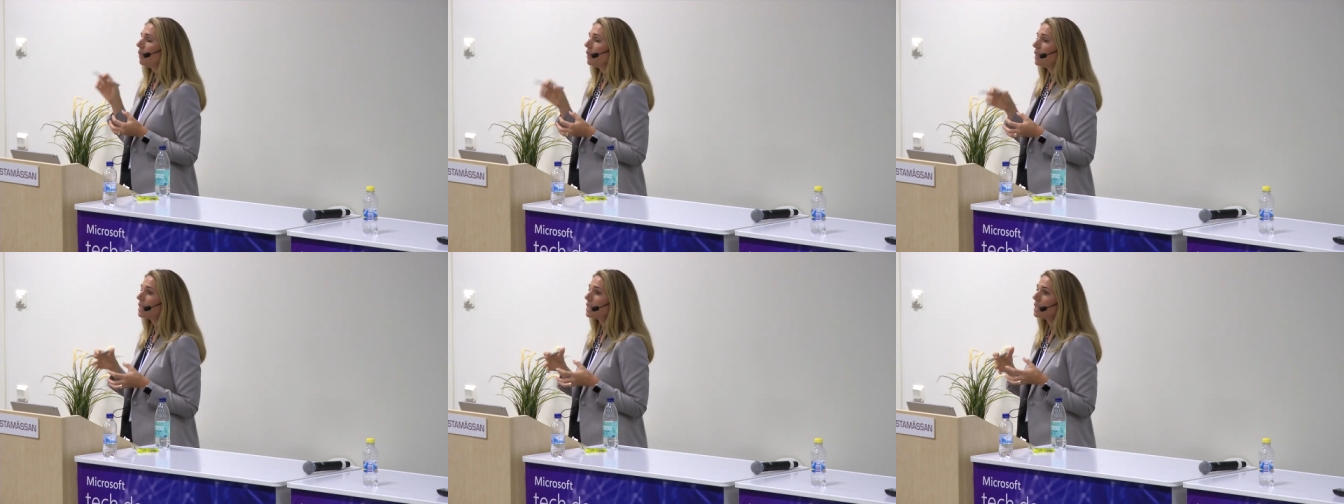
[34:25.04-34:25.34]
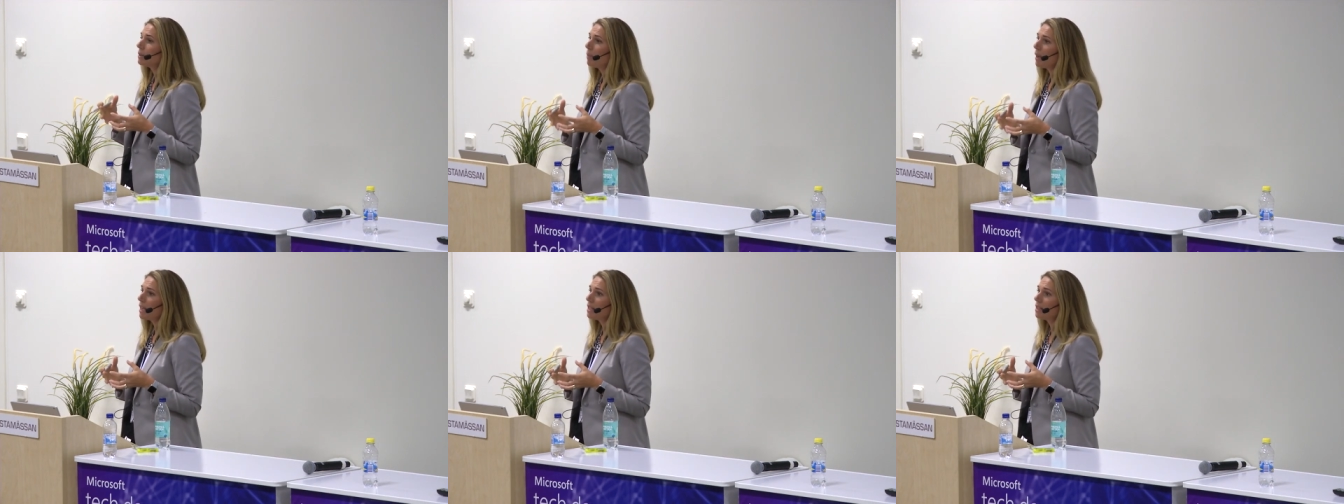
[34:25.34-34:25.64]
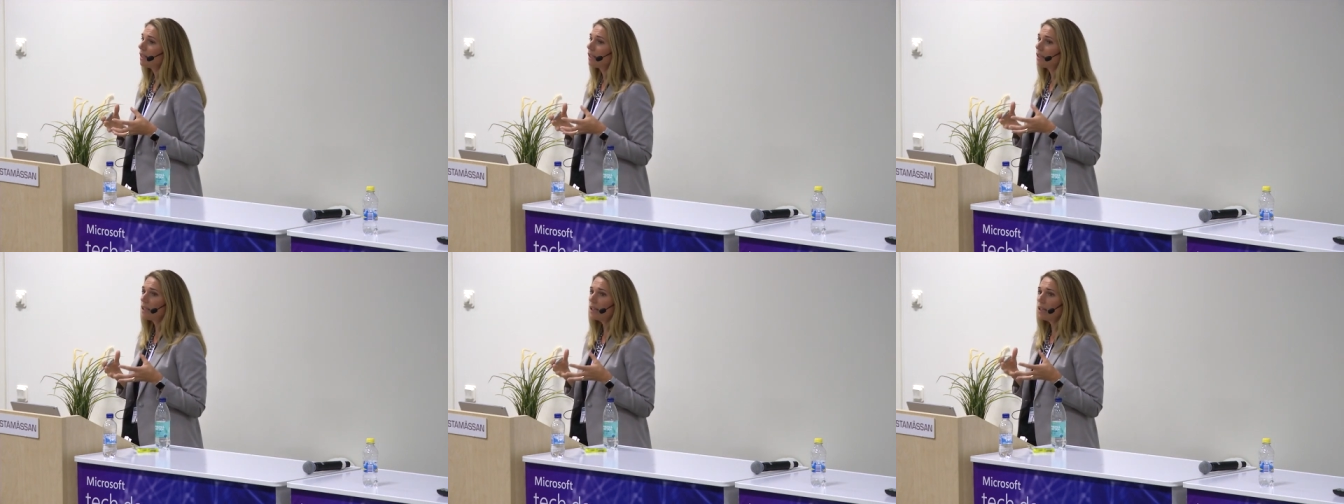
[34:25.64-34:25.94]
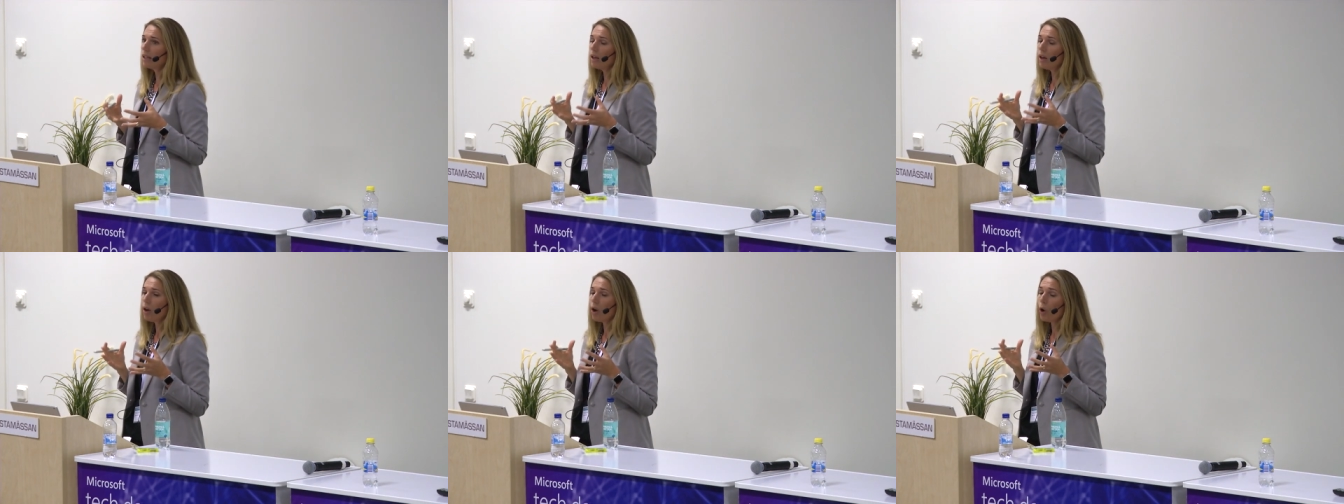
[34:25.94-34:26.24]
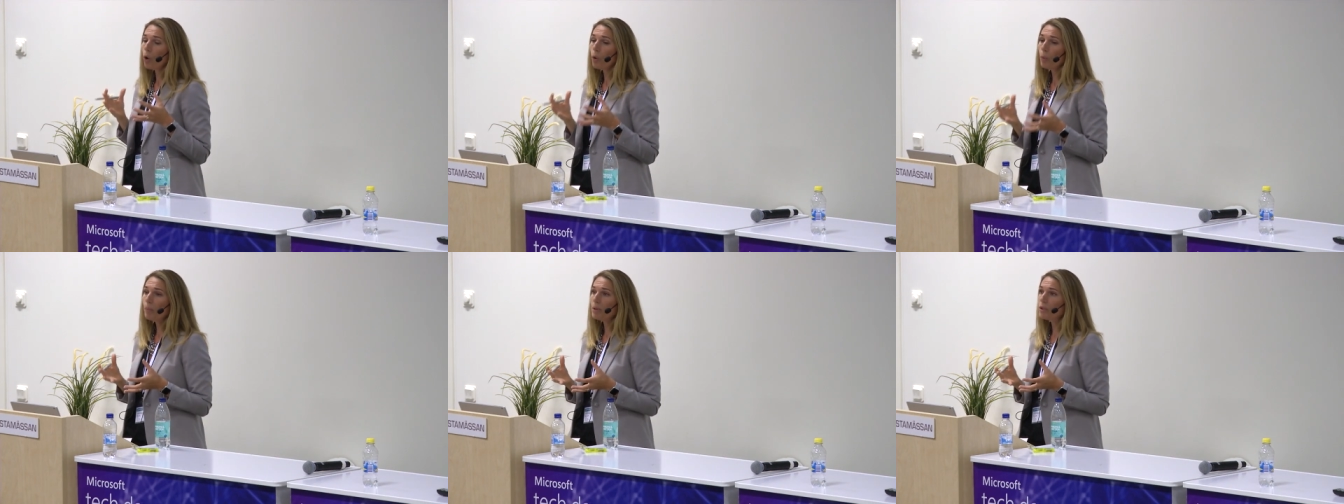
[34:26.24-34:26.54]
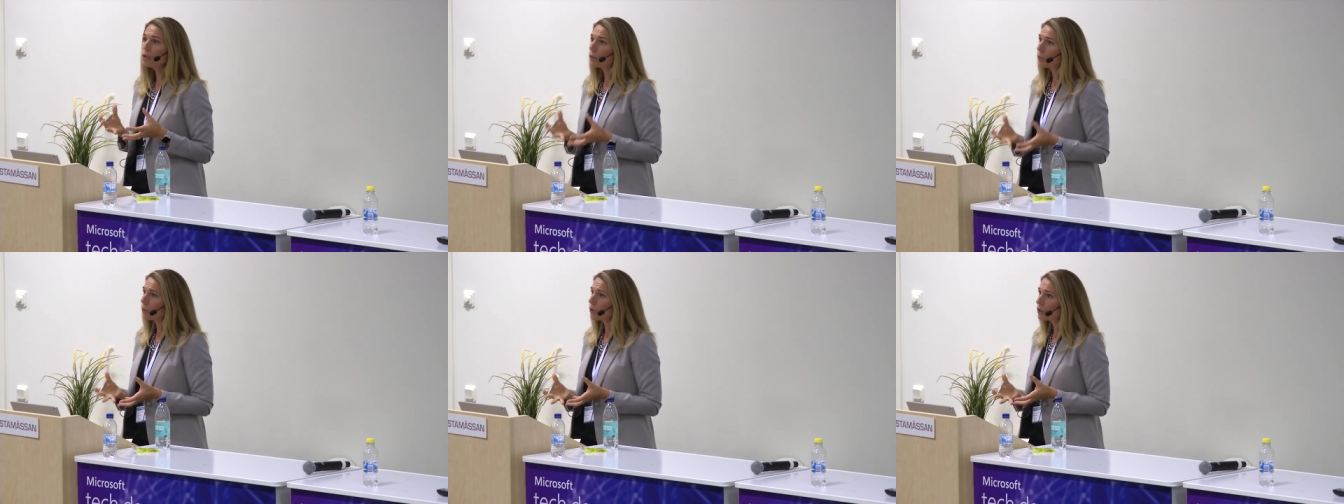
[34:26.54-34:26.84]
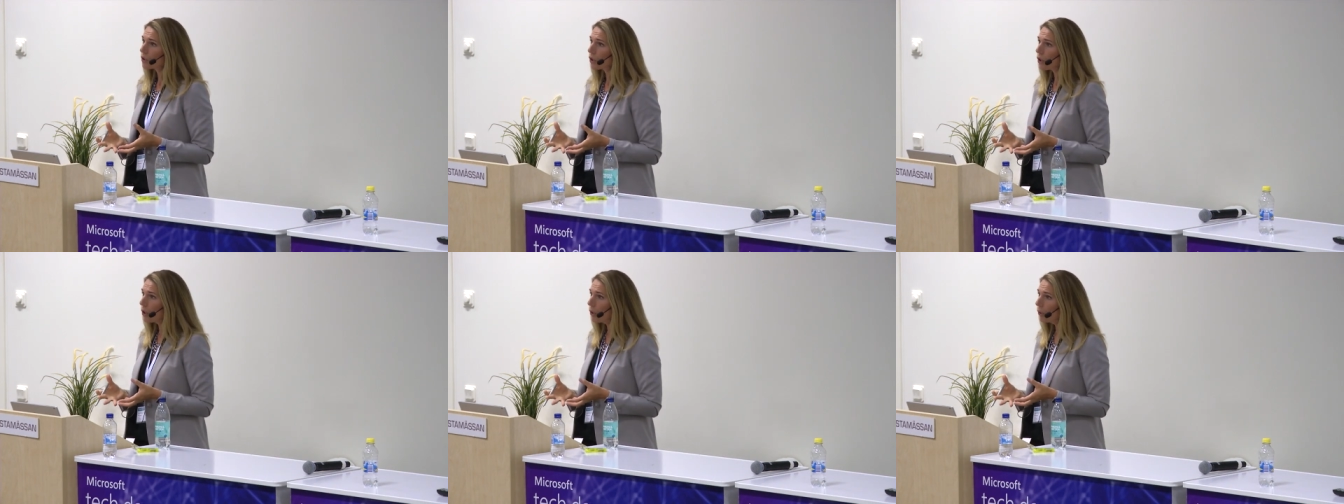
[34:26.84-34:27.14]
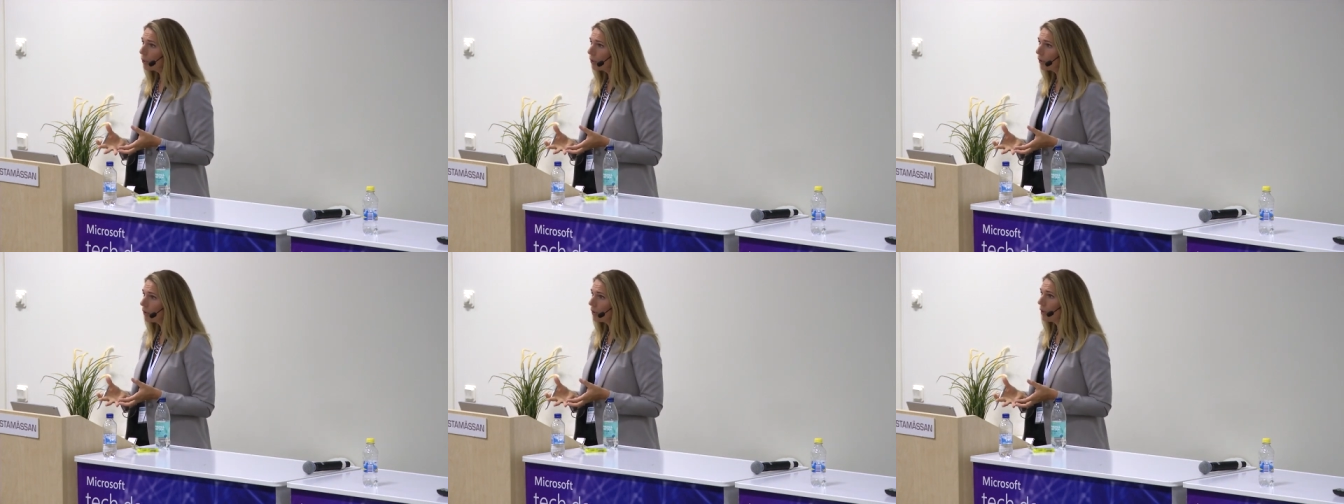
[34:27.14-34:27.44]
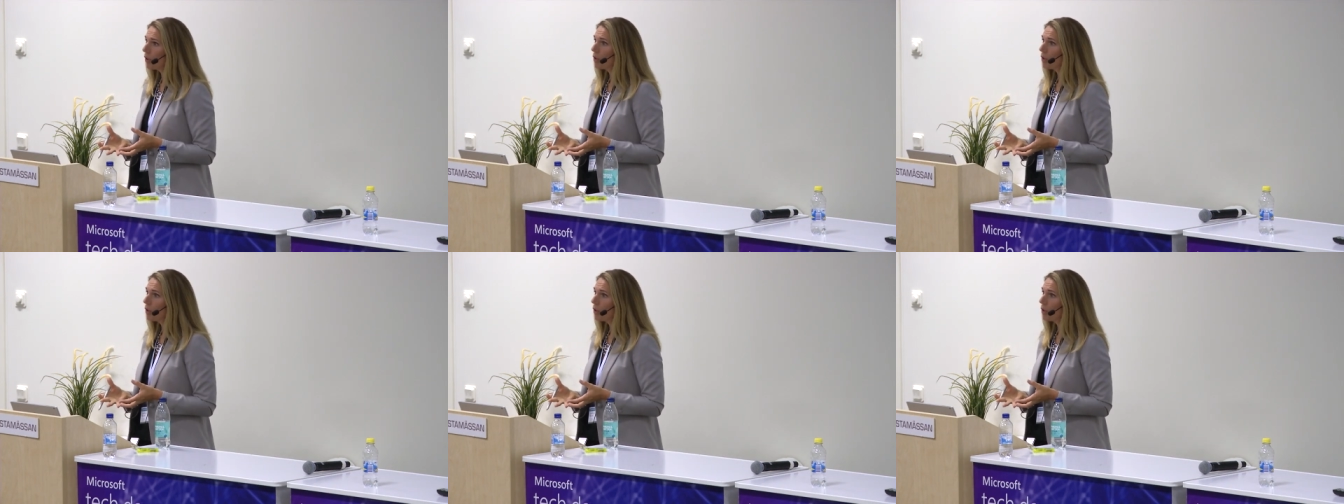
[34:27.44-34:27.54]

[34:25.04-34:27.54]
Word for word: This is basically open source code